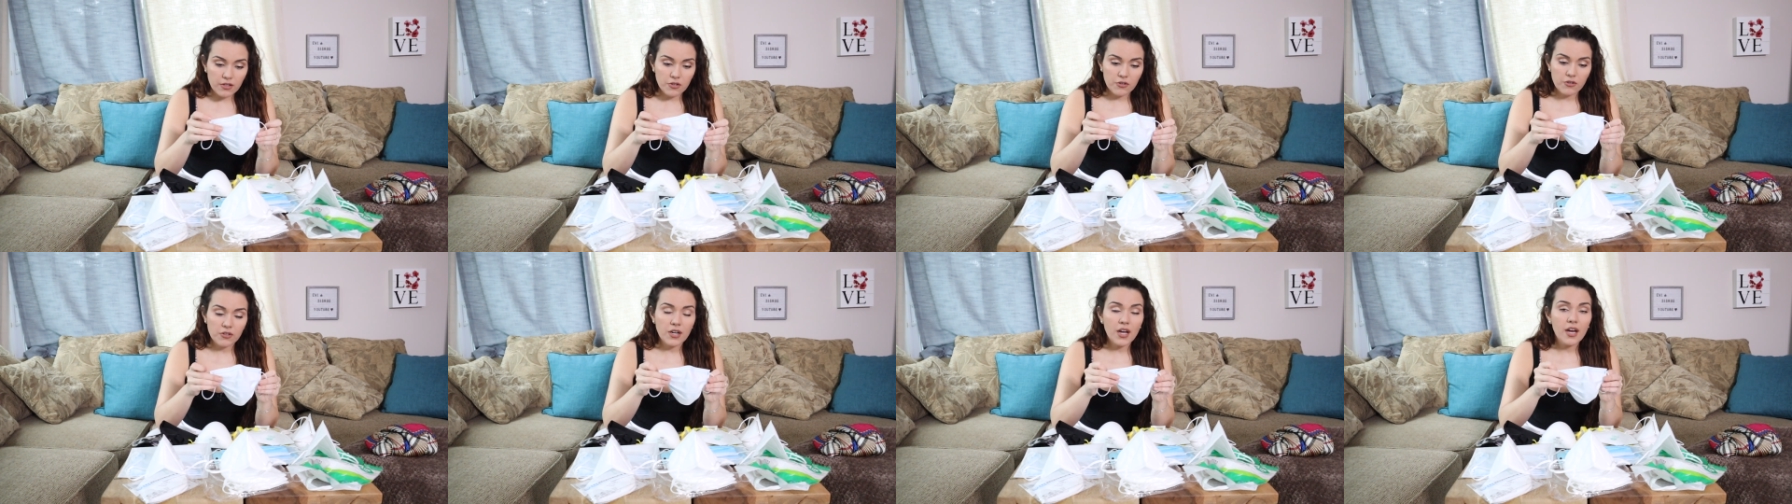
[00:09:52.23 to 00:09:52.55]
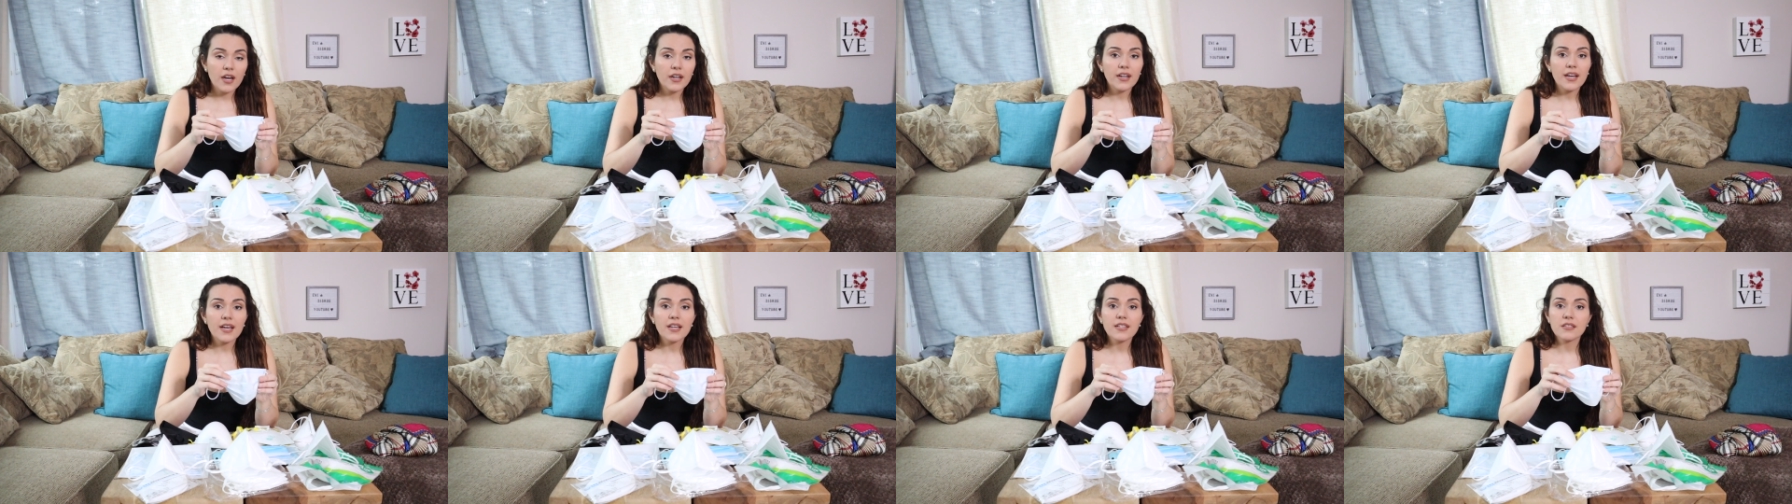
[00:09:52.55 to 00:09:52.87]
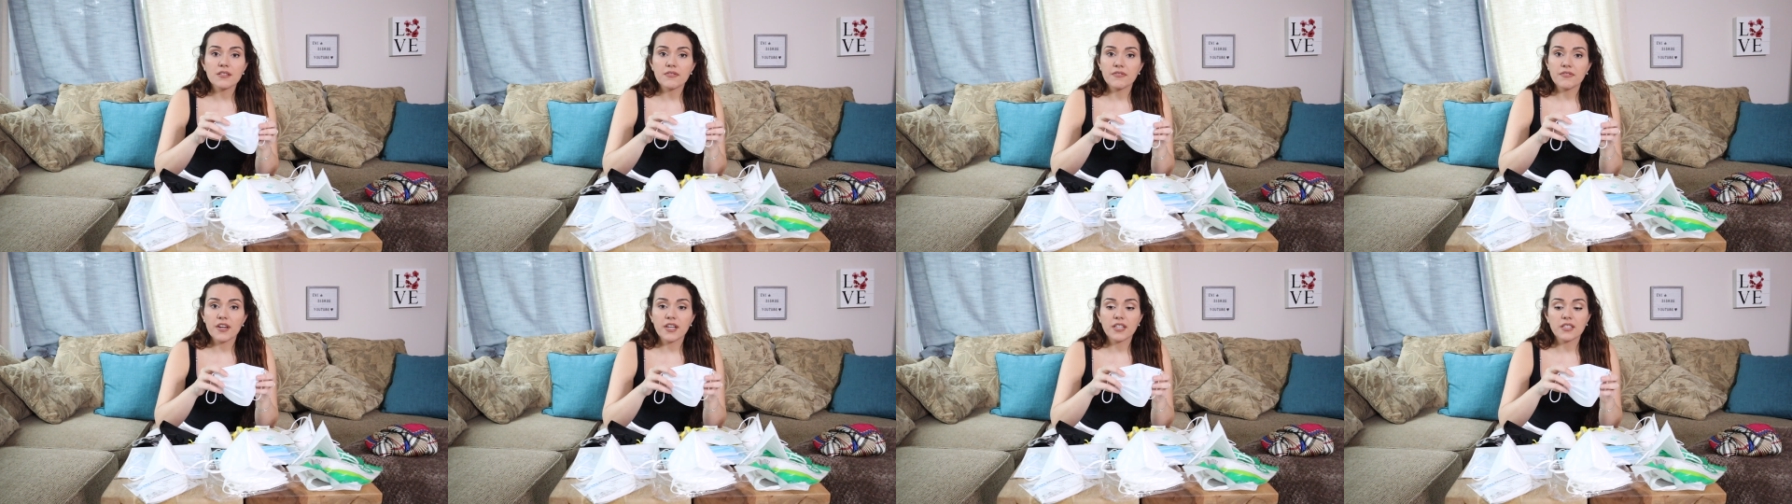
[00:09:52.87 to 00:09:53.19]
They're not
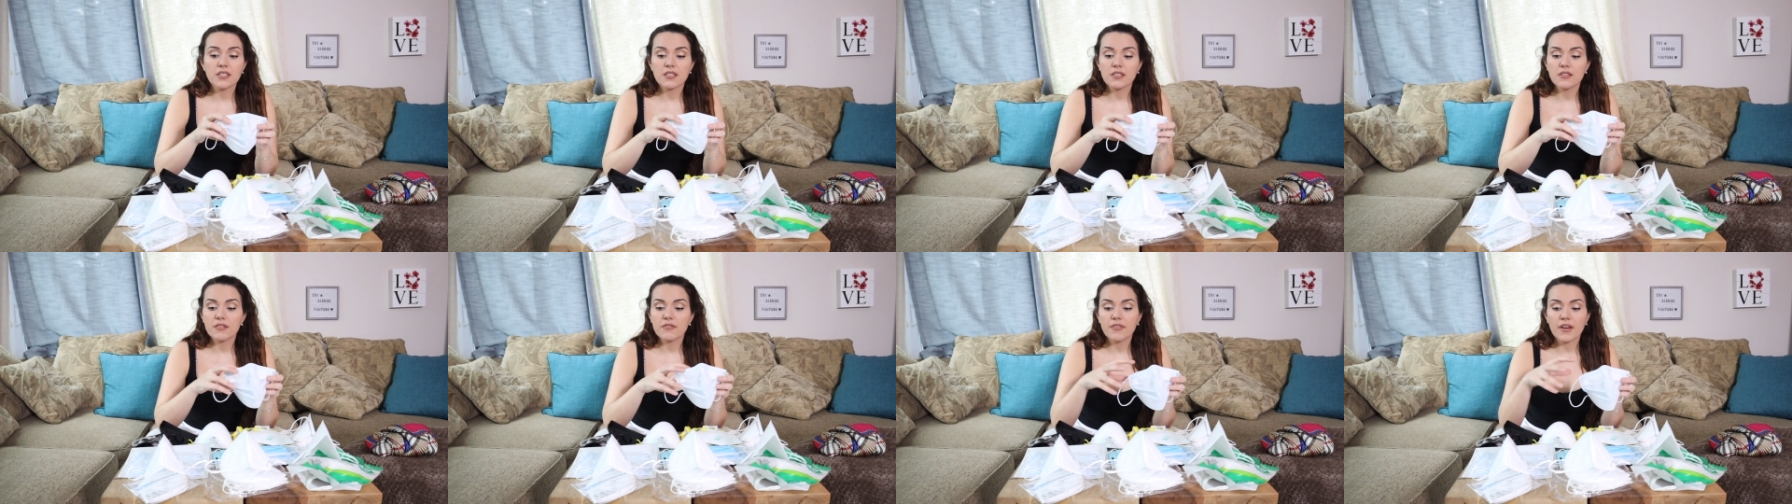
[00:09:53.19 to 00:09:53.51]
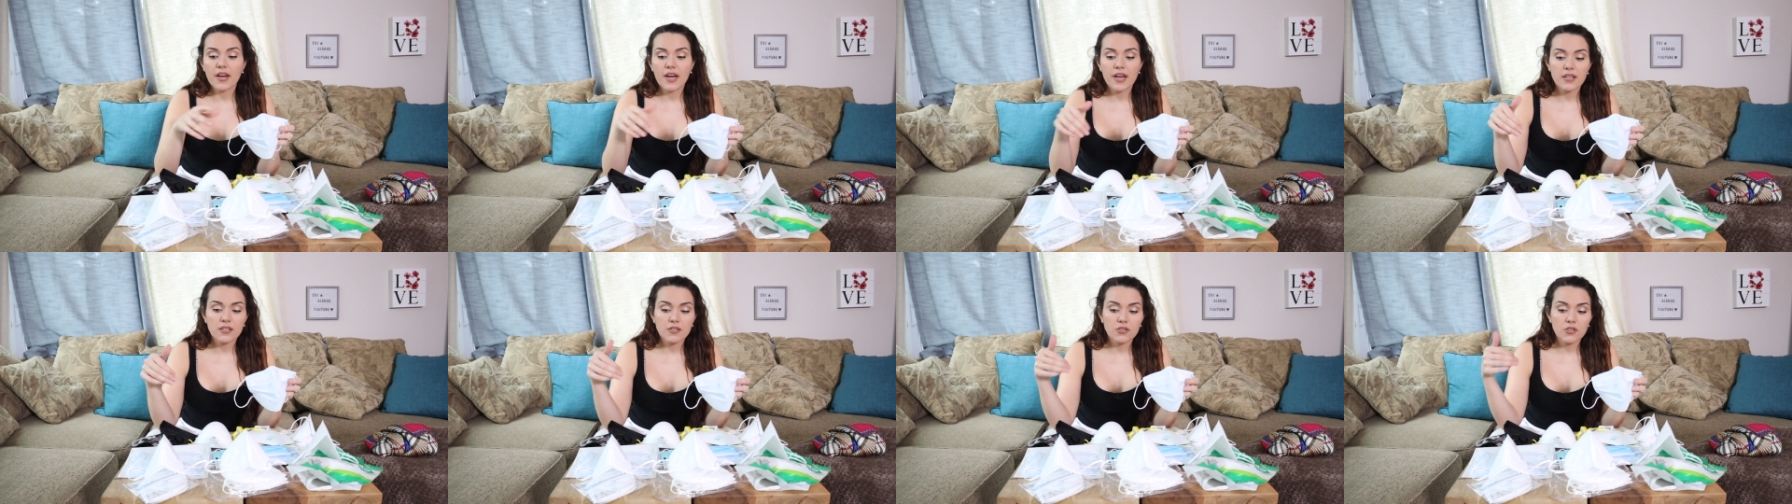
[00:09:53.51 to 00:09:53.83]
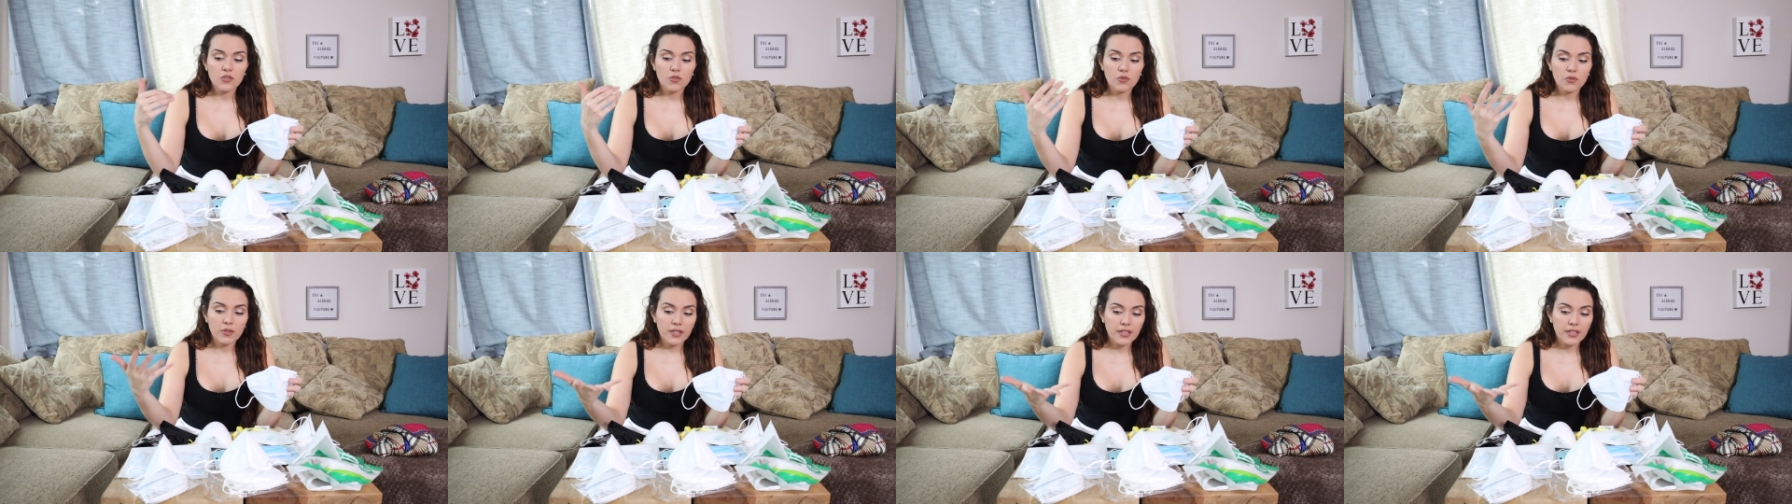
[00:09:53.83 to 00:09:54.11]
as effective as, you know,